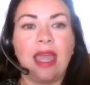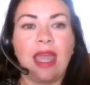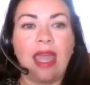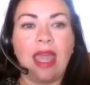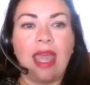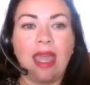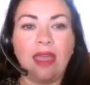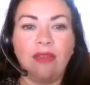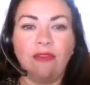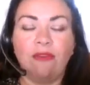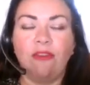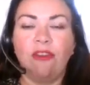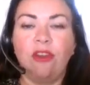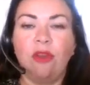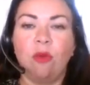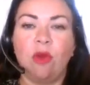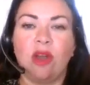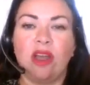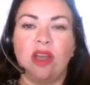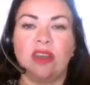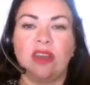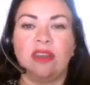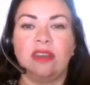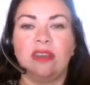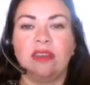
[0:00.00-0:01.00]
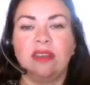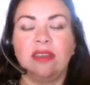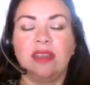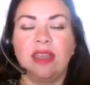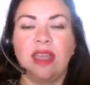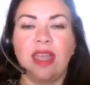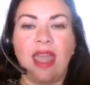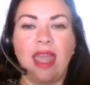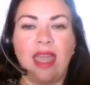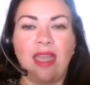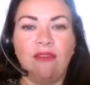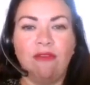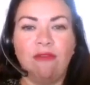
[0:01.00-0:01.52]
everyone,
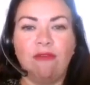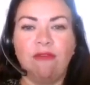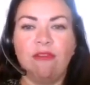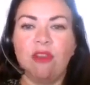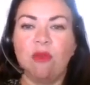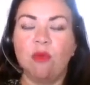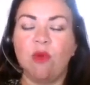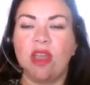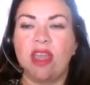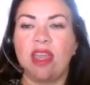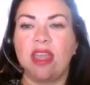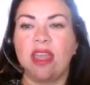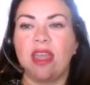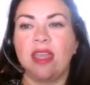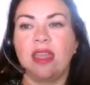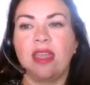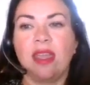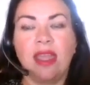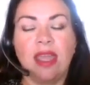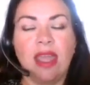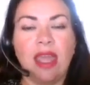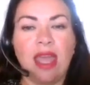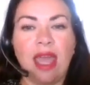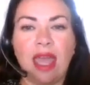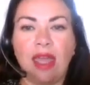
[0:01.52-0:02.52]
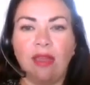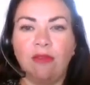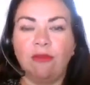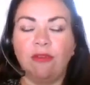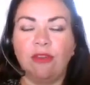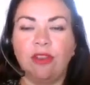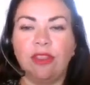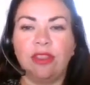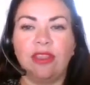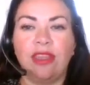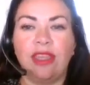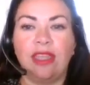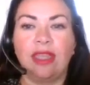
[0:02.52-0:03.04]
everywhere,
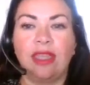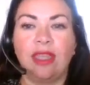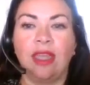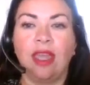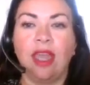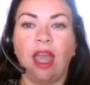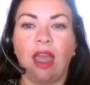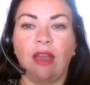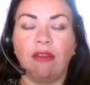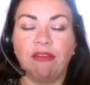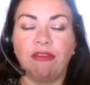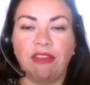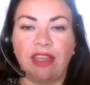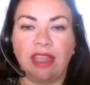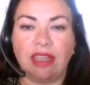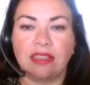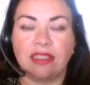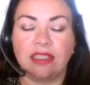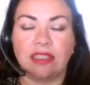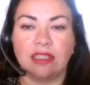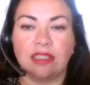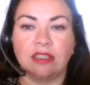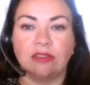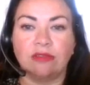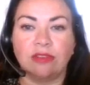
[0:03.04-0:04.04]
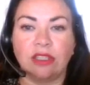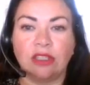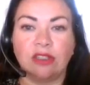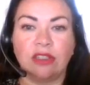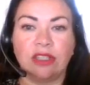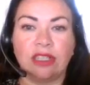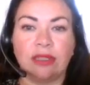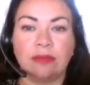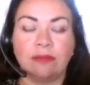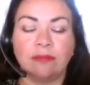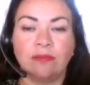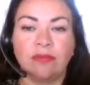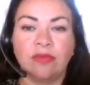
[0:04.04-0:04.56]
everything affected
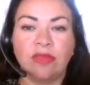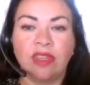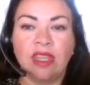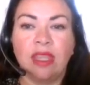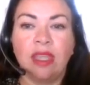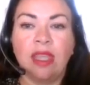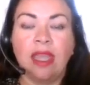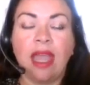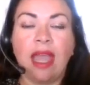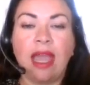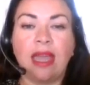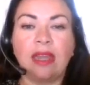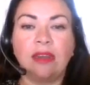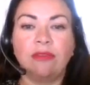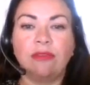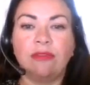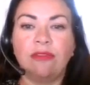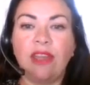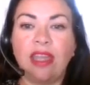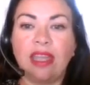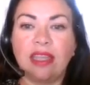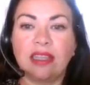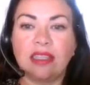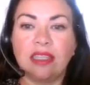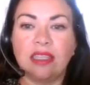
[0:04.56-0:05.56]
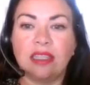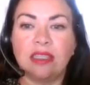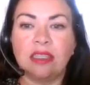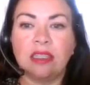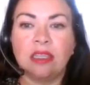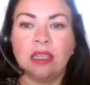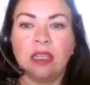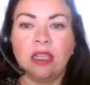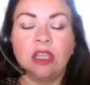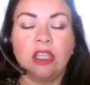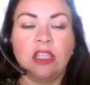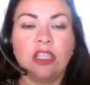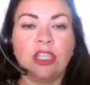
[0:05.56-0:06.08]
overnight, and affected
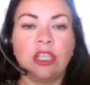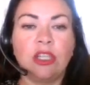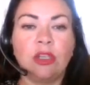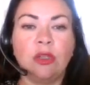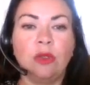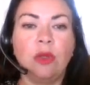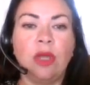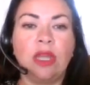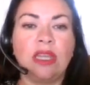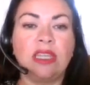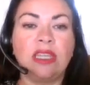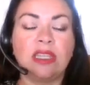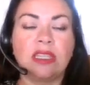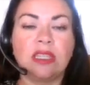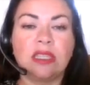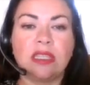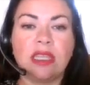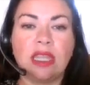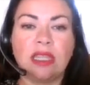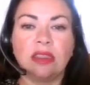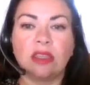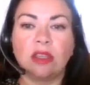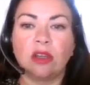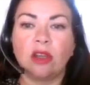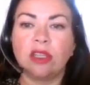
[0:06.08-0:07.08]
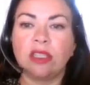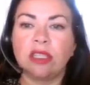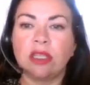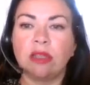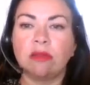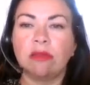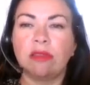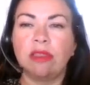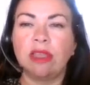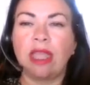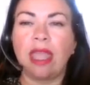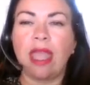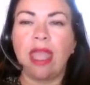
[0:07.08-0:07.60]
to an extent that I
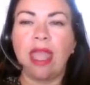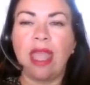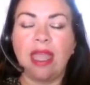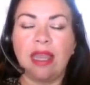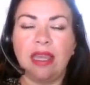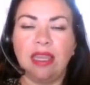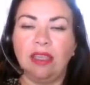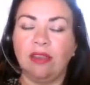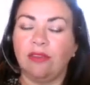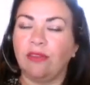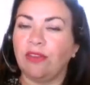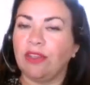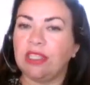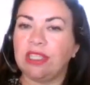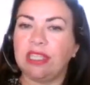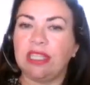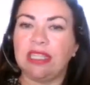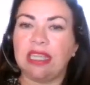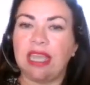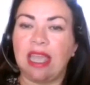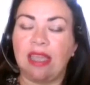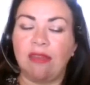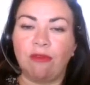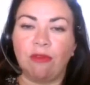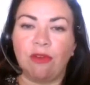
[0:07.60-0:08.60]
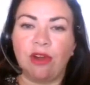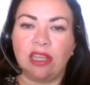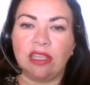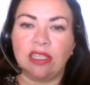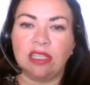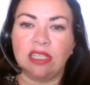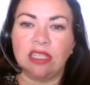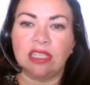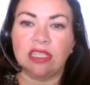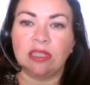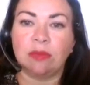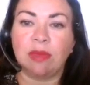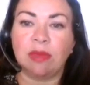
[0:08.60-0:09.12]
don't think any of us had ever
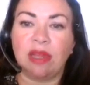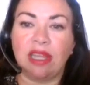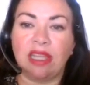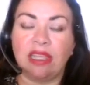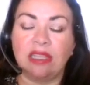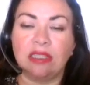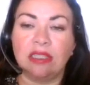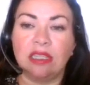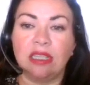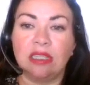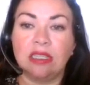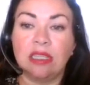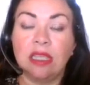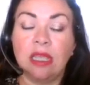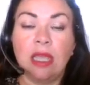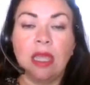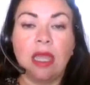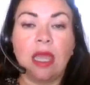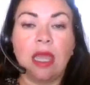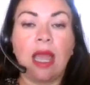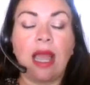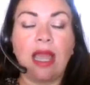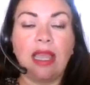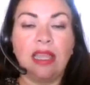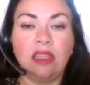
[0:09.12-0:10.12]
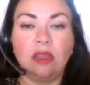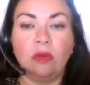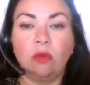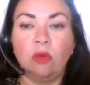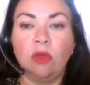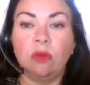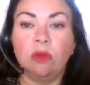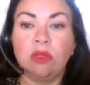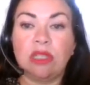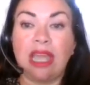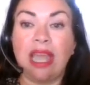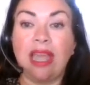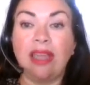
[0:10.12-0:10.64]
anticipated. A, that
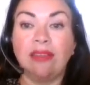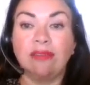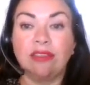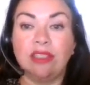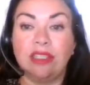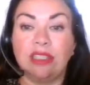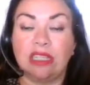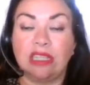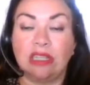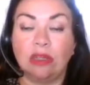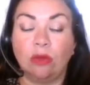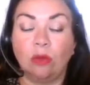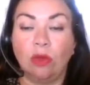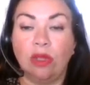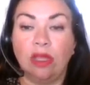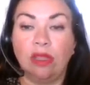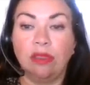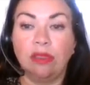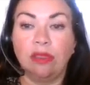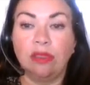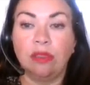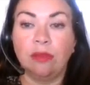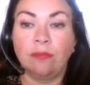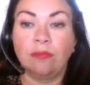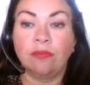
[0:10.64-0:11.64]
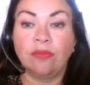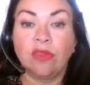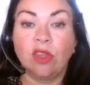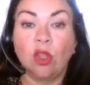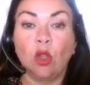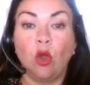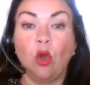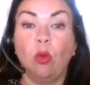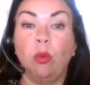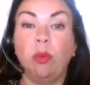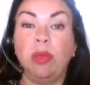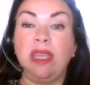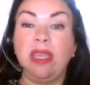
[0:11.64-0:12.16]
we would have to deal with,
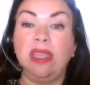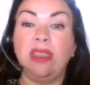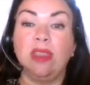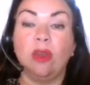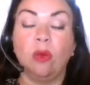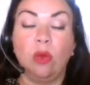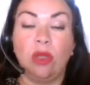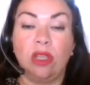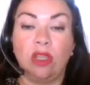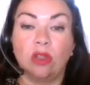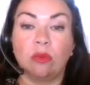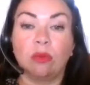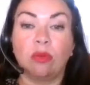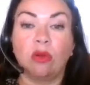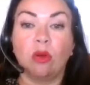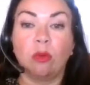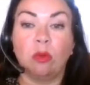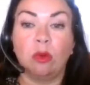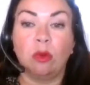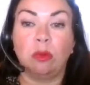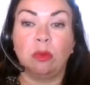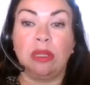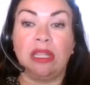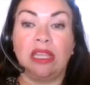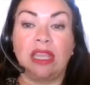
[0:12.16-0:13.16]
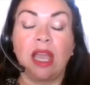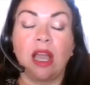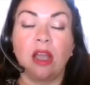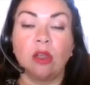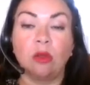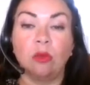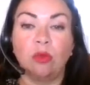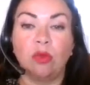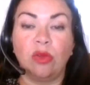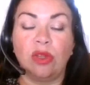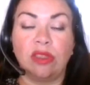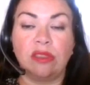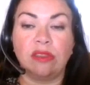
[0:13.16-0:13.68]
or B, that we could probably
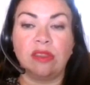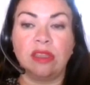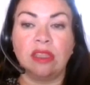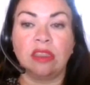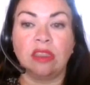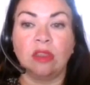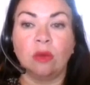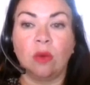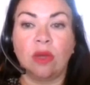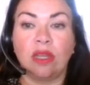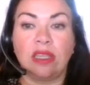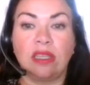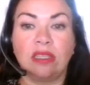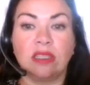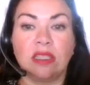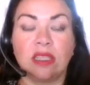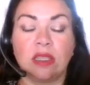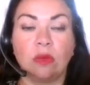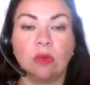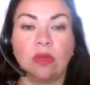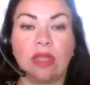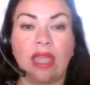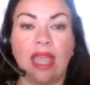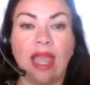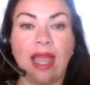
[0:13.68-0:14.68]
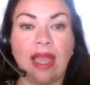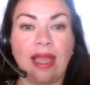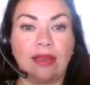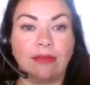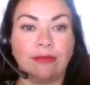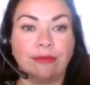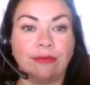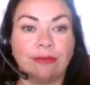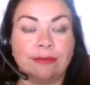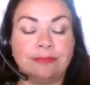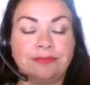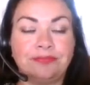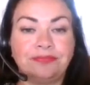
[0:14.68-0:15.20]
cope with in the ways that we
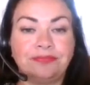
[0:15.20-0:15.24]
have.